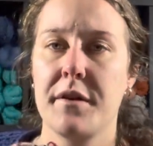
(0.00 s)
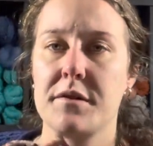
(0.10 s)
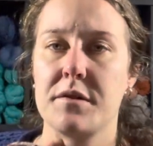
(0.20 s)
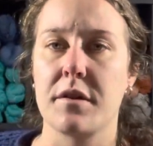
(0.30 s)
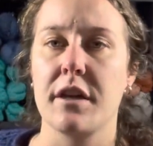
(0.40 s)

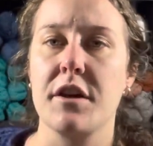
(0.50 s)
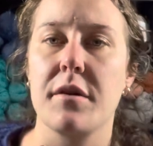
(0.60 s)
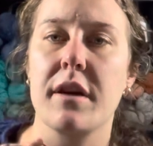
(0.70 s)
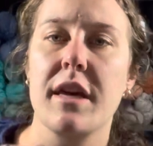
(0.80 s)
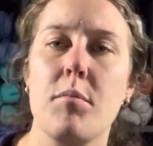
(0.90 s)
so that you
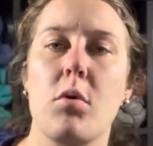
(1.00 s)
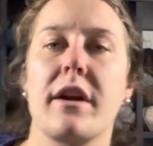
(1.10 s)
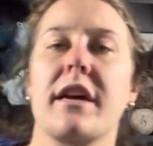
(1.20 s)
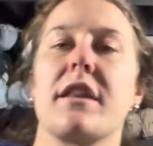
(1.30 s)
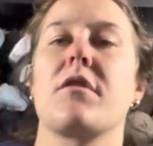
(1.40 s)
can keep
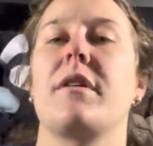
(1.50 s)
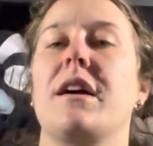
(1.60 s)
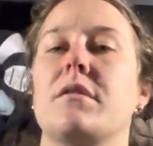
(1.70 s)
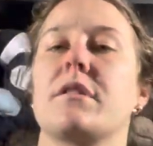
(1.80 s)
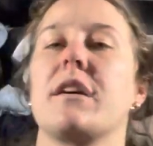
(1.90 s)
working in the
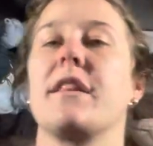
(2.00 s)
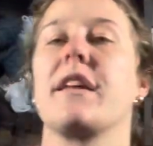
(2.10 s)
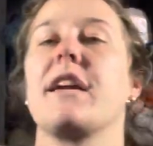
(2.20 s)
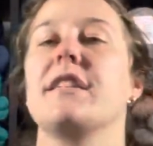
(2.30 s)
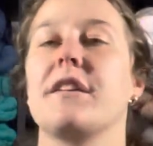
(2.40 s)
round. And
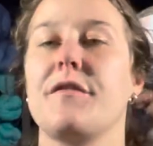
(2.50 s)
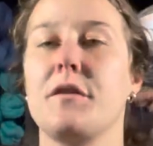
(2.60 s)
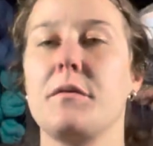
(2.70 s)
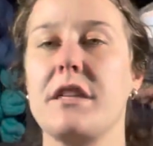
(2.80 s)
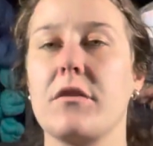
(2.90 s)
then I did a
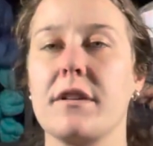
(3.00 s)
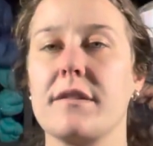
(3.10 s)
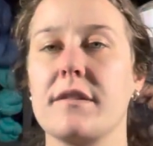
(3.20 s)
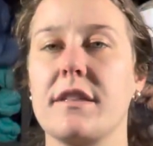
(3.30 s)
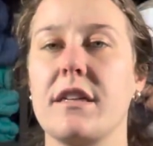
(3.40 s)
few
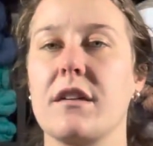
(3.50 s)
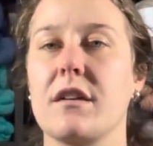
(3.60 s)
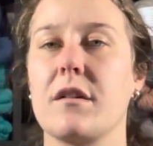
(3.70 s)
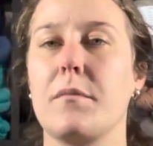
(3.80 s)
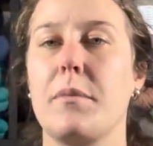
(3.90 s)
decreases
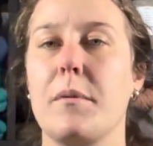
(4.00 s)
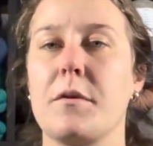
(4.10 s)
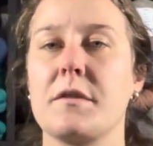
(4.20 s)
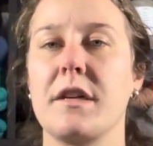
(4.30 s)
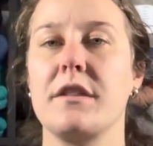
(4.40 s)
here, but
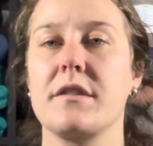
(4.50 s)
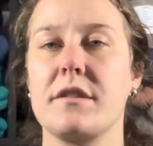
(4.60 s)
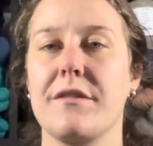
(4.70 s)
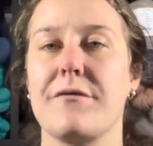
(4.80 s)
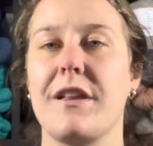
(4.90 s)
mostly I just
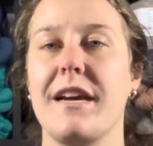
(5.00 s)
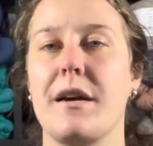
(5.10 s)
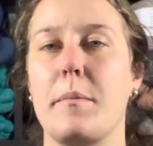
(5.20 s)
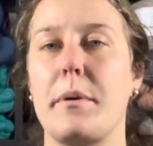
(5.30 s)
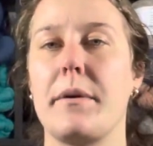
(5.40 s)
knit flat
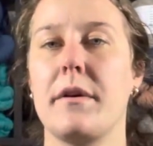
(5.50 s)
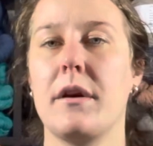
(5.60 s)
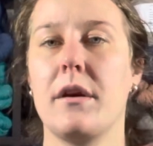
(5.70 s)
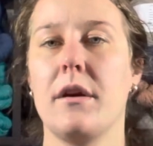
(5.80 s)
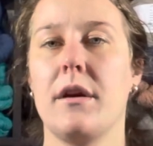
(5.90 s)
up.
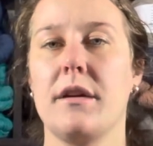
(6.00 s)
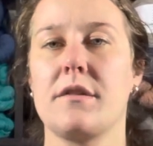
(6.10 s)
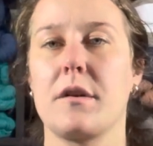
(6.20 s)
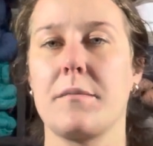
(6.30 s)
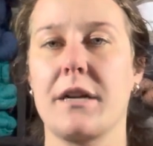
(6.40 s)

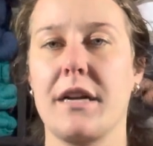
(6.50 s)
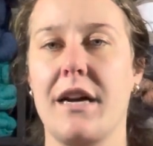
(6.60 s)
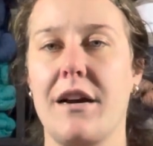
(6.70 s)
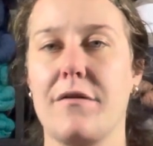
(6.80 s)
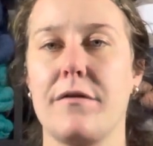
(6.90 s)
So I'm gonna
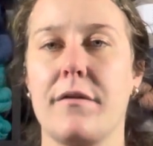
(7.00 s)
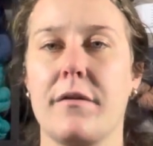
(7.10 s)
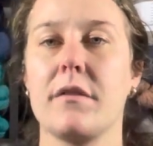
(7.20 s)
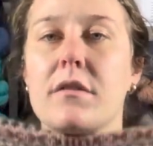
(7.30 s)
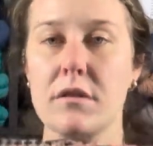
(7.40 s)
have
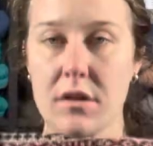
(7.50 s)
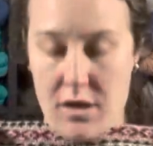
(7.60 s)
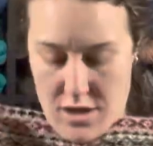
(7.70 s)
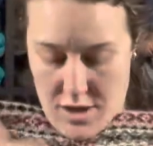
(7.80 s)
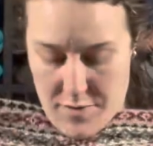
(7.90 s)

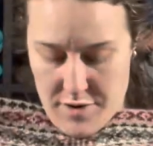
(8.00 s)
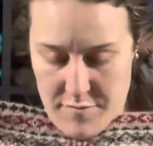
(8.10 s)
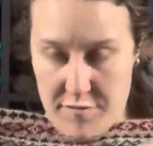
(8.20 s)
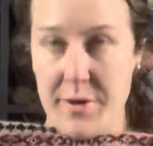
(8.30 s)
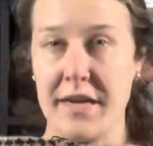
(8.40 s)

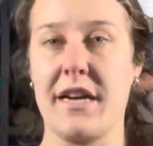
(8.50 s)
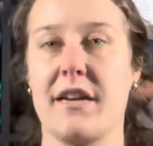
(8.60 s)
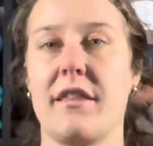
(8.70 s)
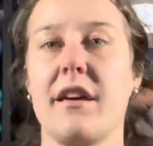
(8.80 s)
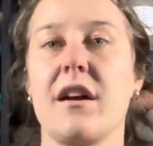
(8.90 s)
bottom of my
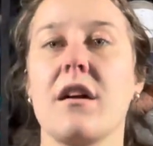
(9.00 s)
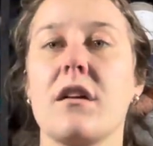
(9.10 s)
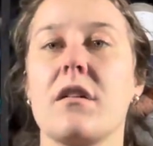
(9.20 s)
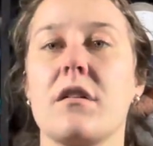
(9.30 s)
neck there,